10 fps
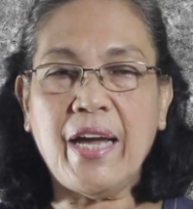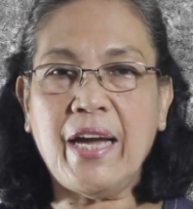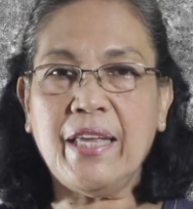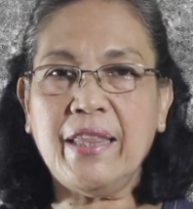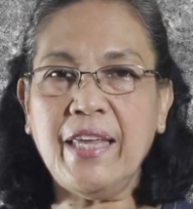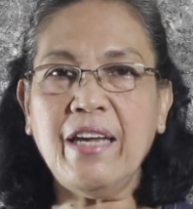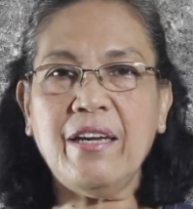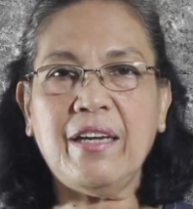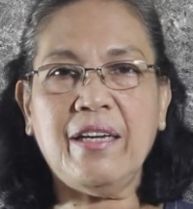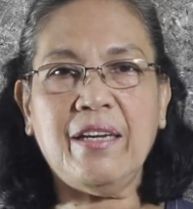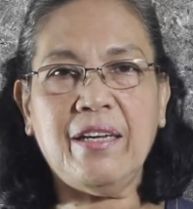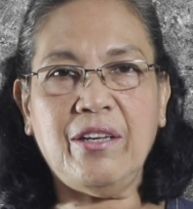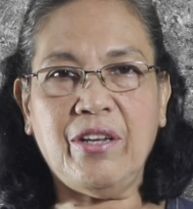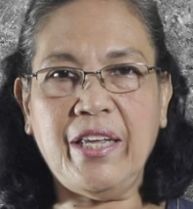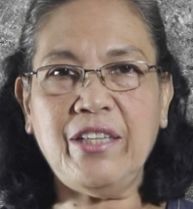I think
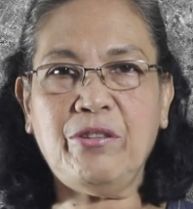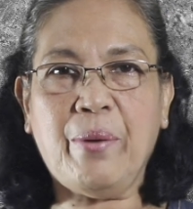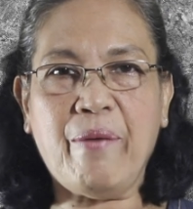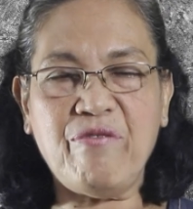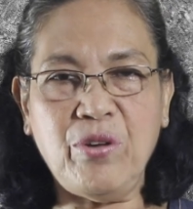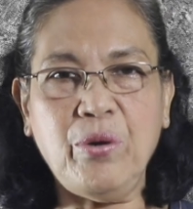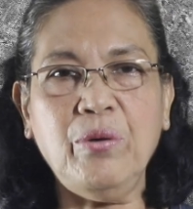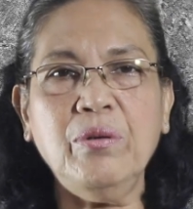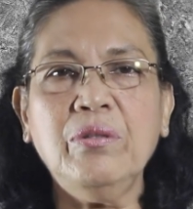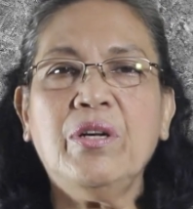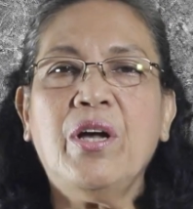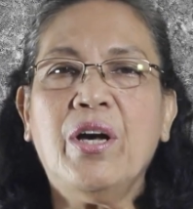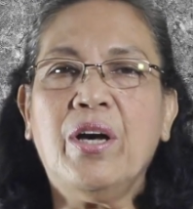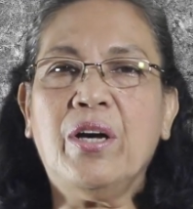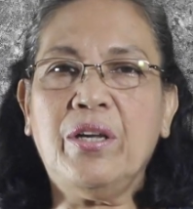you need to review
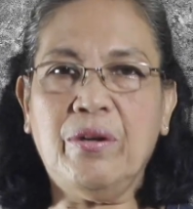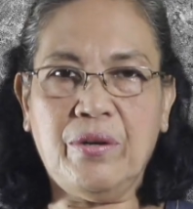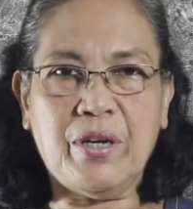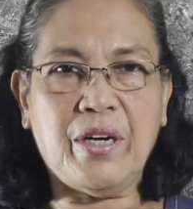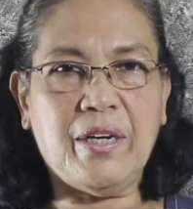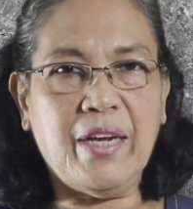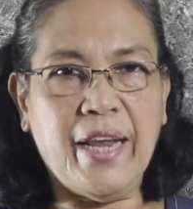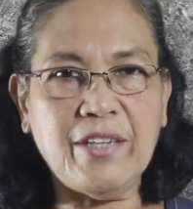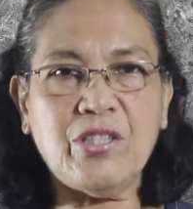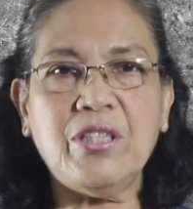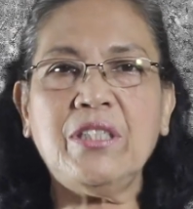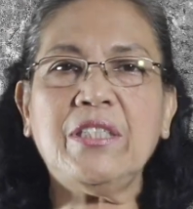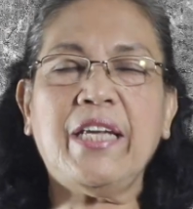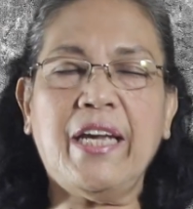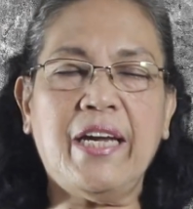your lesson
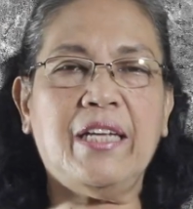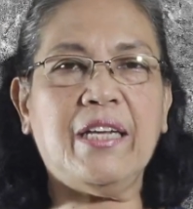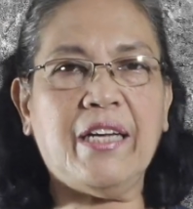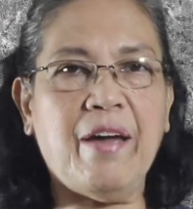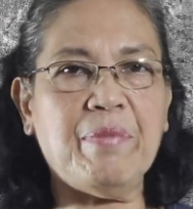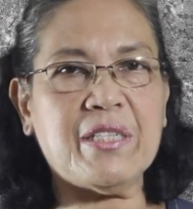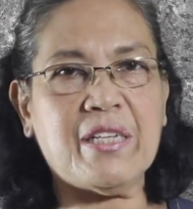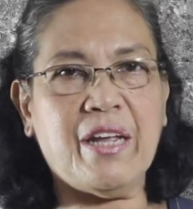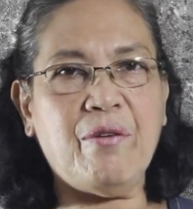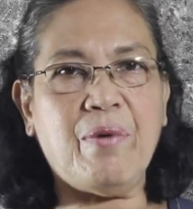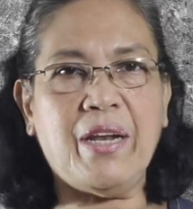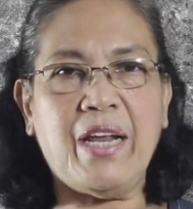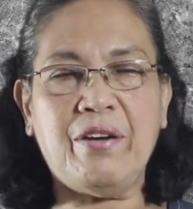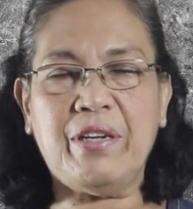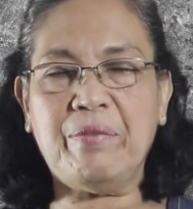in Chemistry
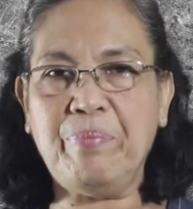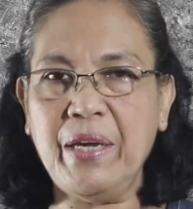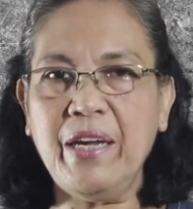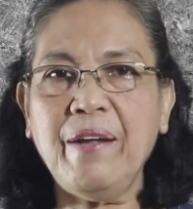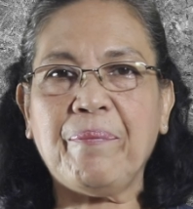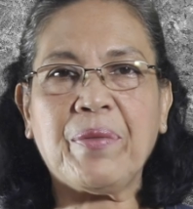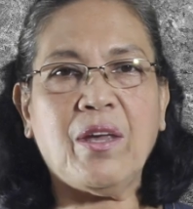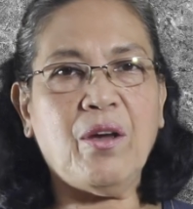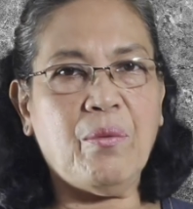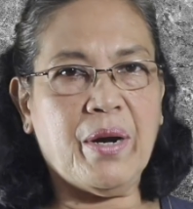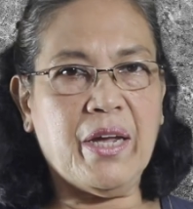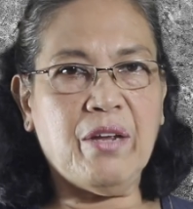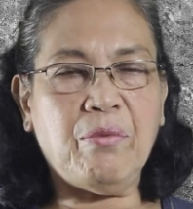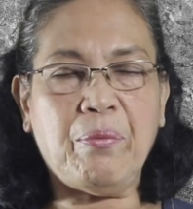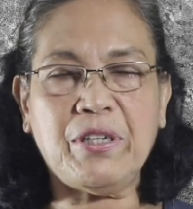100B,
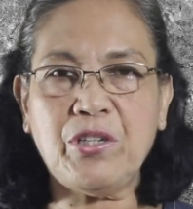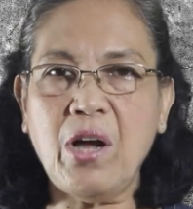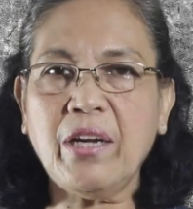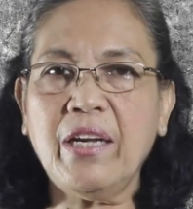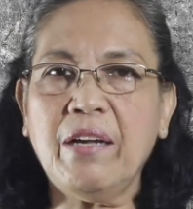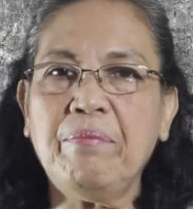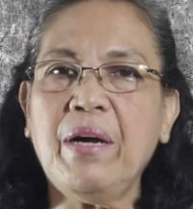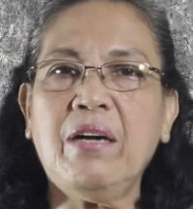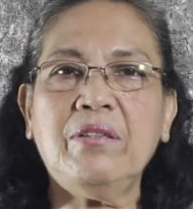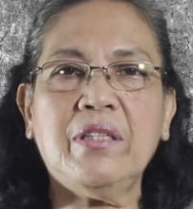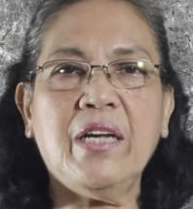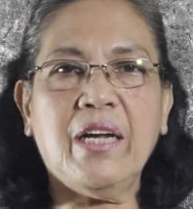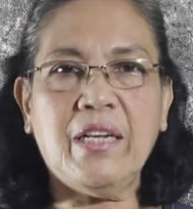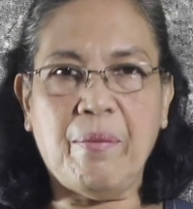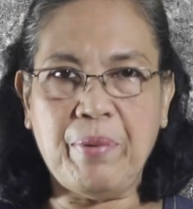wherein we were talking about
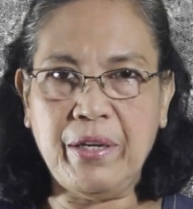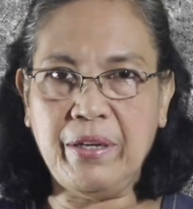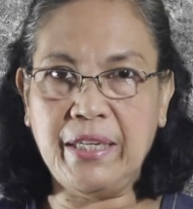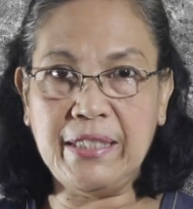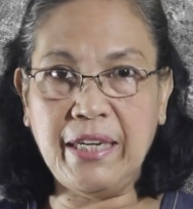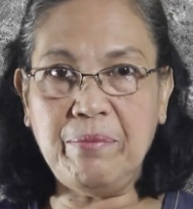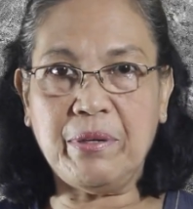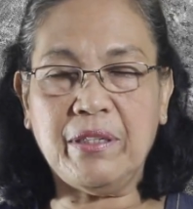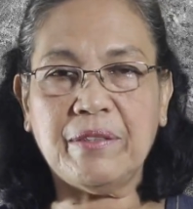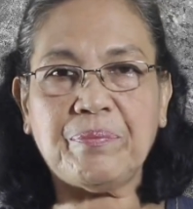the periodic table.